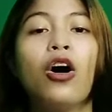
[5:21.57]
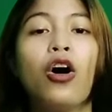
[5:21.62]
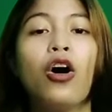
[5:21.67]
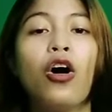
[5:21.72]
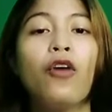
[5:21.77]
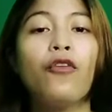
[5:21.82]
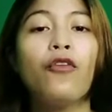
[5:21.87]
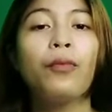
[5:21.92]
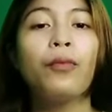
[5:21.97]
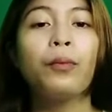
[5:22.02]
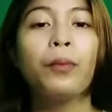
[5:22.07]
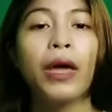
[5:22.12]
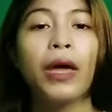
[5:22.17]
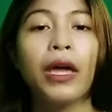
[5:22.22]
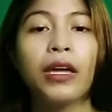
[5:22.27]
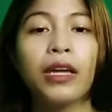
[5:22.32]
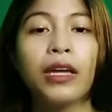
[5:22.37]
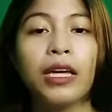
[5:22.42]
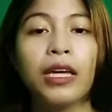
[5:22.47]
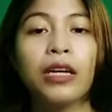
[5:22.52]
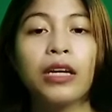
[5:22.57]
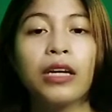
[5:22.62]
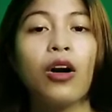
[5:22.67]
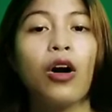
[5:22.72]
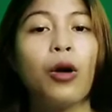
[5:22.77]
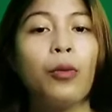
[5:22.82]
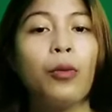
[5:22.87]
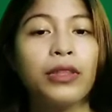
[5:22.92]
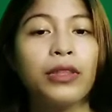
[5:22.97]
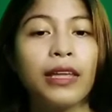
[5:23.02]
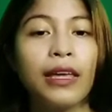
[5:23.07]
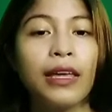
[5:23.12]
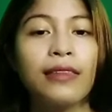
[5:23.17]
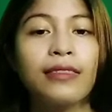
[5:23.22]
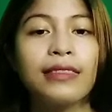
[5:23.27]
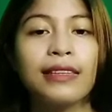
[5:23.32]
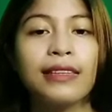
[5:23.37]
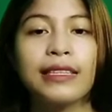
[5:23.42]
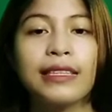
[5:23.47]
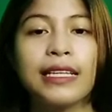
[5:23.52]
of making common
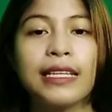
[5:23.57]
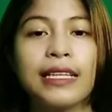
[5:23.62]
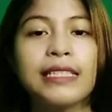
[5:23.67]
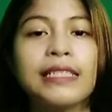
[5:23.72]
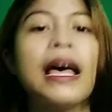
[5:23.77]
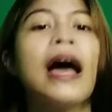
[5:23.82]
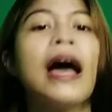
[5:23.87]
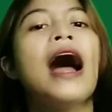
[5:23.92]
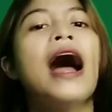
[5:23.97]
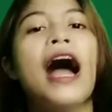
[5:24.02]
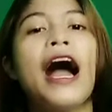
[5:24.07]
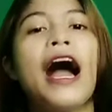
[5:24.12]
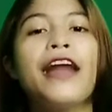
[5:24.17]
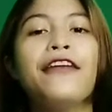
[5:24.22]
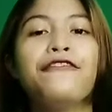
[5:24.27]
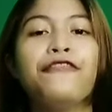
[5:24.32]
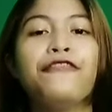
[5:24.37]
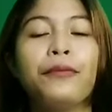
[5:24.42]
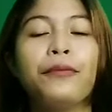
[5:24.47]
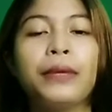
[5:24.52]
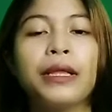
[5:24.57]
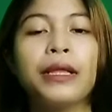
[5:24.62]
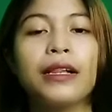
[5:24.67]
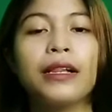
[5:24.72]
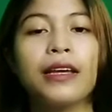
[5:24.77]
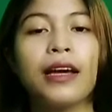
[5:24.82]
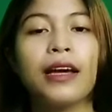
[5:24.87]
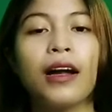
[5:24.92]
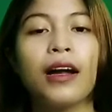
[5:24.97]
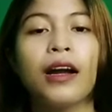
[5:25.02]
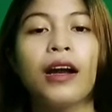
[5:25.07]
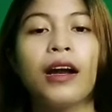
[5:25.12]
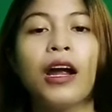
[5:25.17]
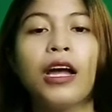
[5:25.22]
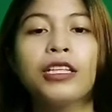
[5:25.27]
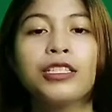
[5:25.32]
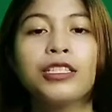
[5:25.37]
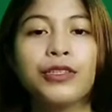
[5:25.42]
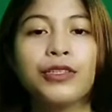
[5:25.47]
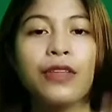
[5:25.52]
entities unfamiliar
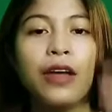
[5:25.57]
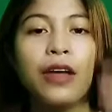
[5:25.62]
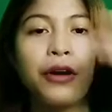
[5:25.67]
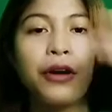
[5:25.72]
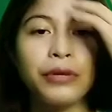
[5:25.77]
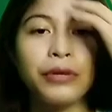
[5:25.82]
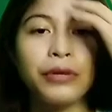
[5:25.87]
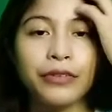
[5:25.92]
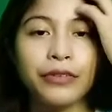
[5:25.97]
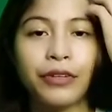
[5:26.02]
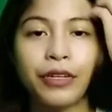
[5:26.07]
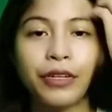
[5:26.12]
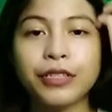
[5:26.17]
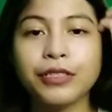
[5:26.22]
to the reader.